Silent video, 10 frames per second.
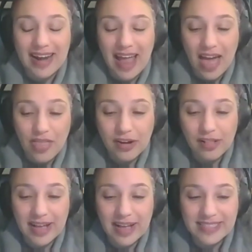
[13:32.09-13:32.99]
and
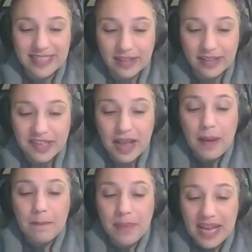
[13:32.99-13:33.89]
ethical ideals
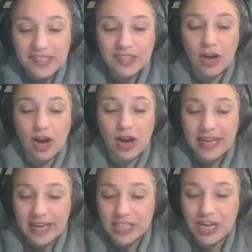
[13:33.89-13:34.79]
based
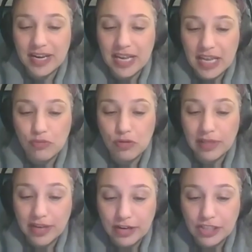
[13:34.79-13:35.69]
on Yiddish and Hebrew
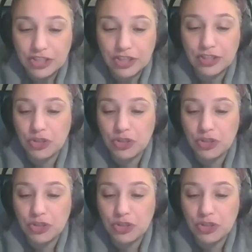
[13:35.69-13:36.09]
literature,